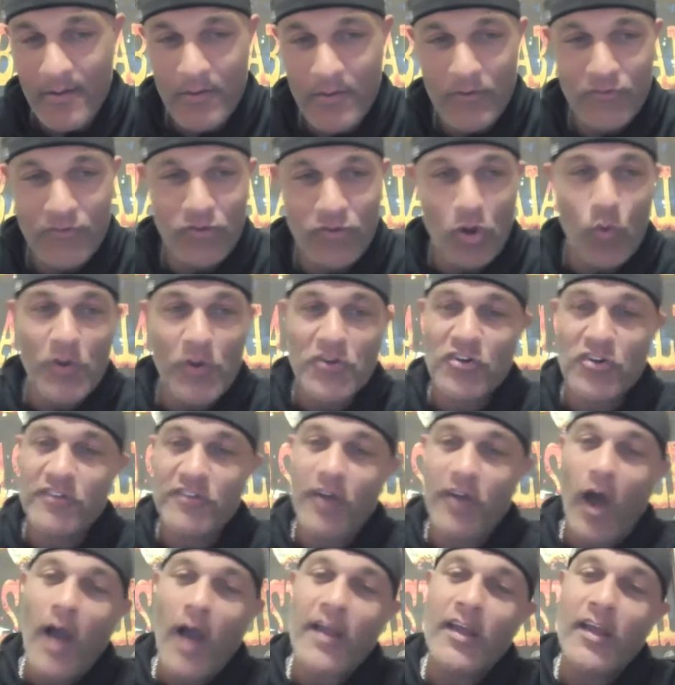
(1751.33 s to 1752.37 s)
So when you're
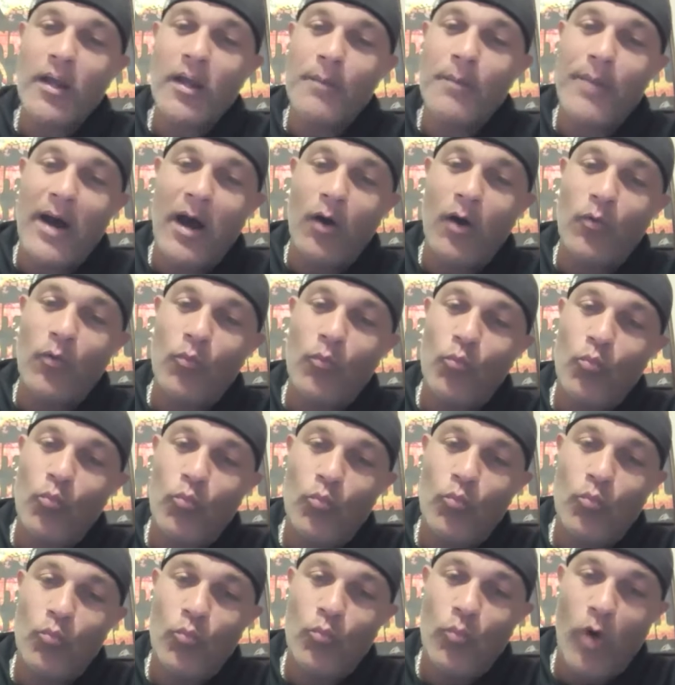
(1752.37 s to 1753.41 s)
talking about
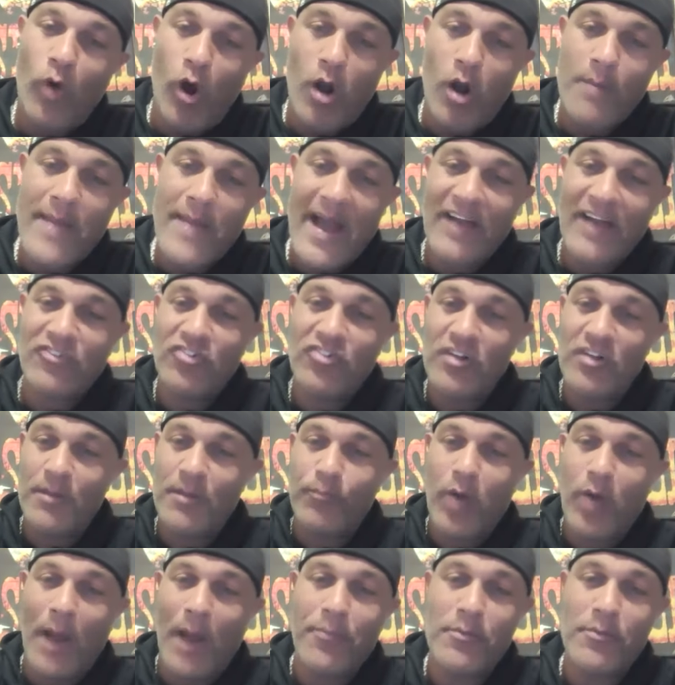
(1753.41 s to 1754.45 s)
arm action and
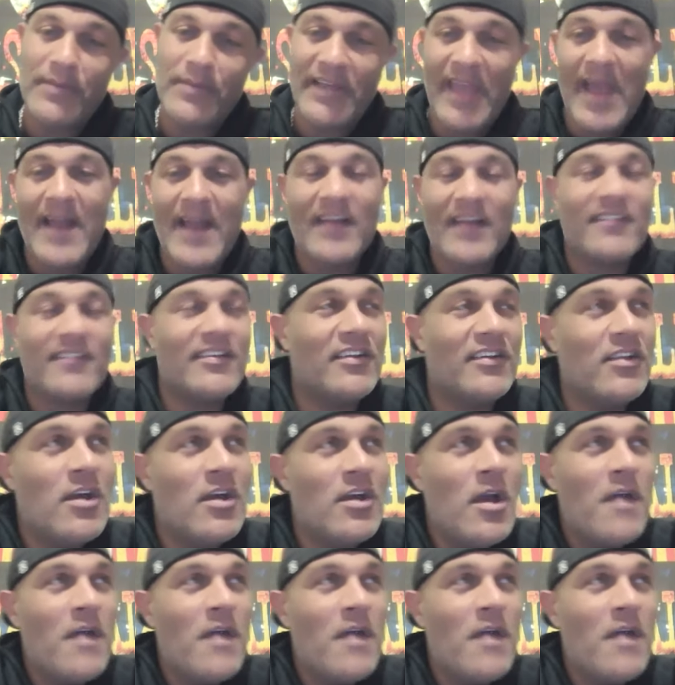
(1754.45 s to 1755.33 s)
proper mechanics and